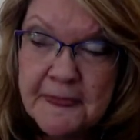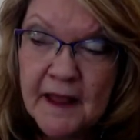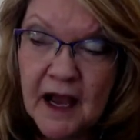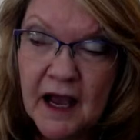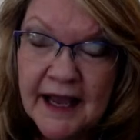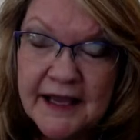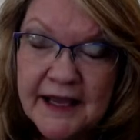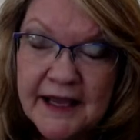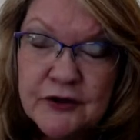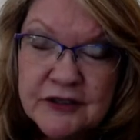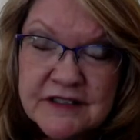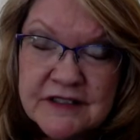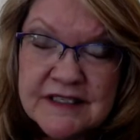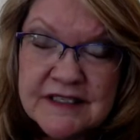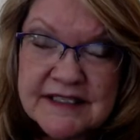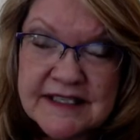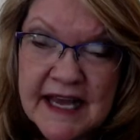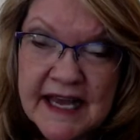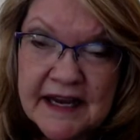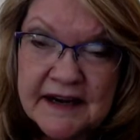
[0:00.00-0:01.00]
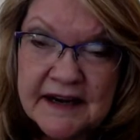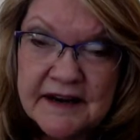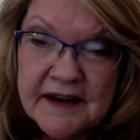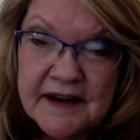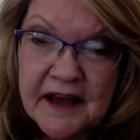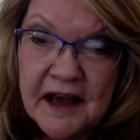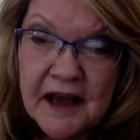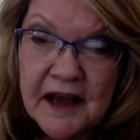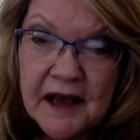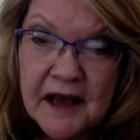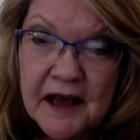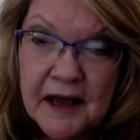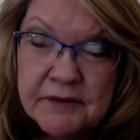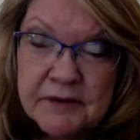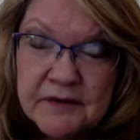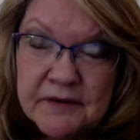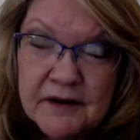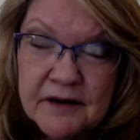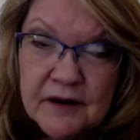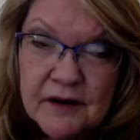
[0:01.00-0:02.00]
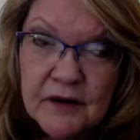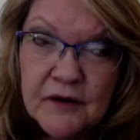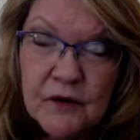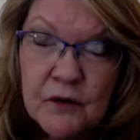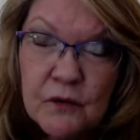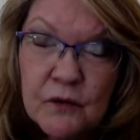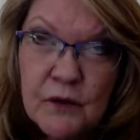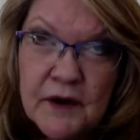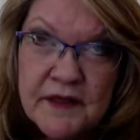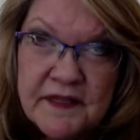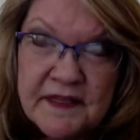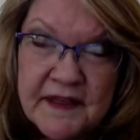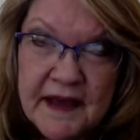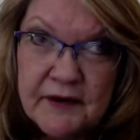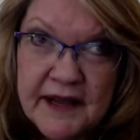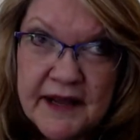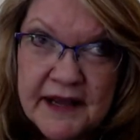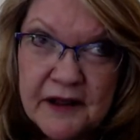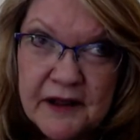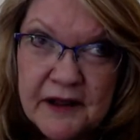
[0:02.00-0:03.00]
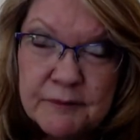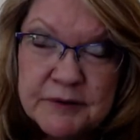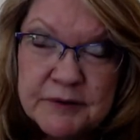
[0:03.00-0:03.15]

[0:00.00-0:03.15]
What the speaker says: I couldn't stand up without help.